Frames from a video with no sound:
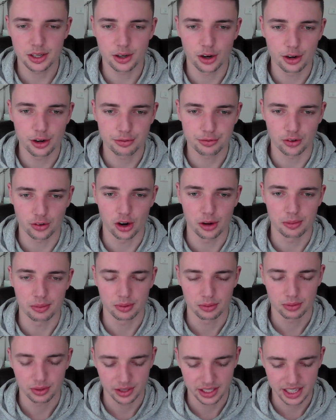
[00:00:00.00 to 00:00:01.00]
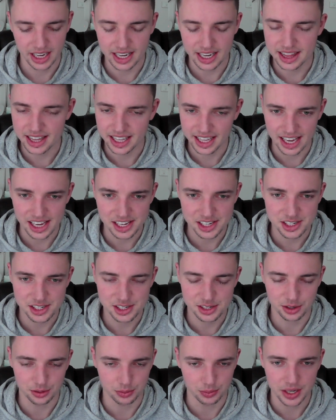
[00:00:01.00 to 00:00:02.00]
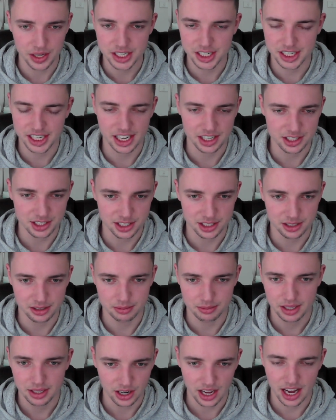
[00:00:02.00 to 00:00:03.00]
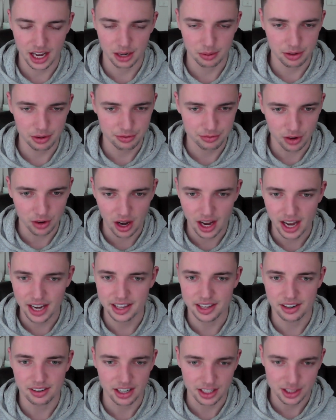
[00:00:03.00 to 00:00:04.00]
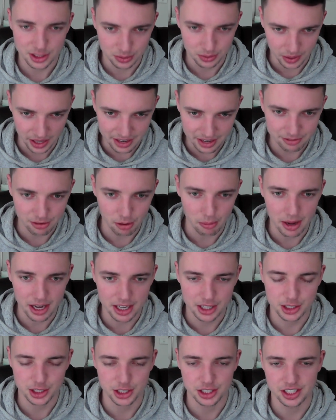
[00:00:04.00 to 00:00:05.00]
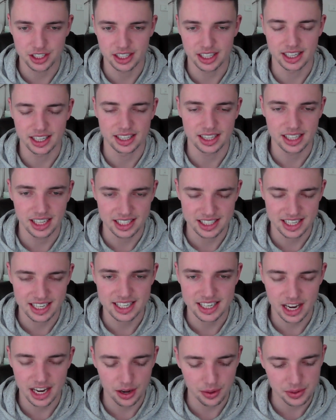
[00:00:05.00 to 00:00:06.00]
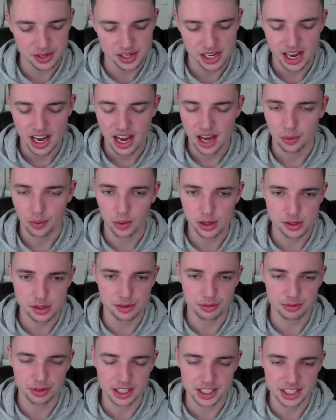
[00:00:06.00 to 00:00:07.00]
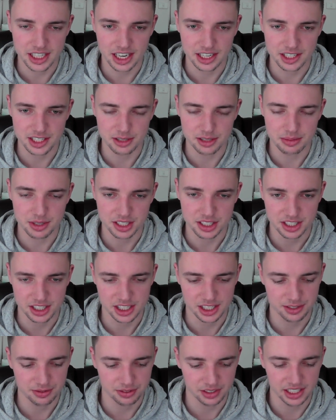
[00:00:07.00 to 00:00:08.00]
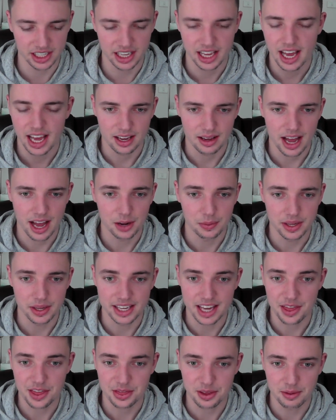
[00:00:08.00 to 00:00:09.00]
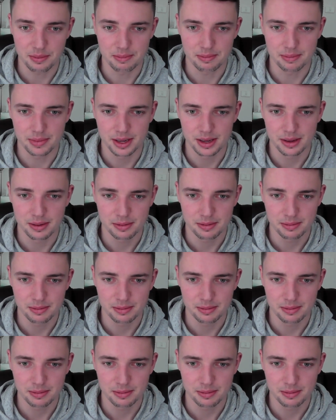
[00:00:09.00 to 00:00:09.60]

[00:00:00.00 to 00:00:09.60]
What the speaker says: we go from getting the guest, so reaching out to them, how do we find their actual information and their details? And once we've reached out to them successfully, how do we get them